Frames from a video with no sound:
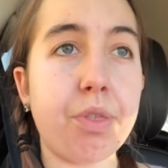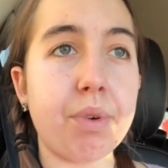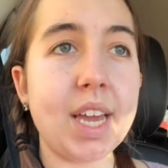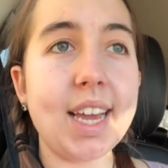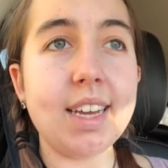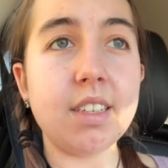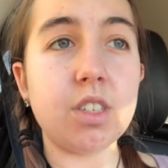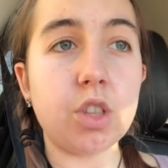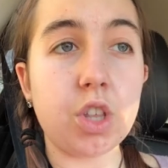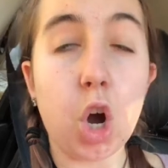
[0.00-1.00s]
three is
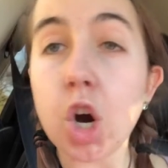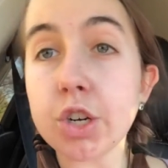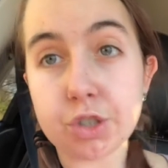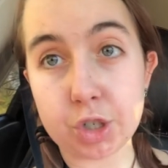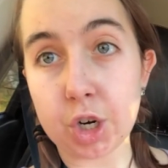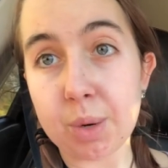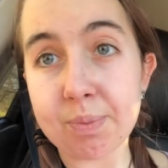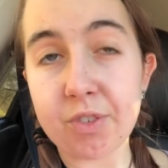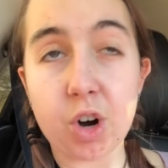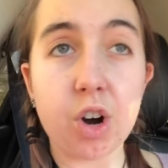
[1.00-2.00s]
the hardest term
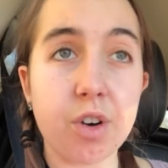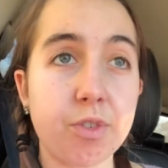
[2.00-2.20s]
for,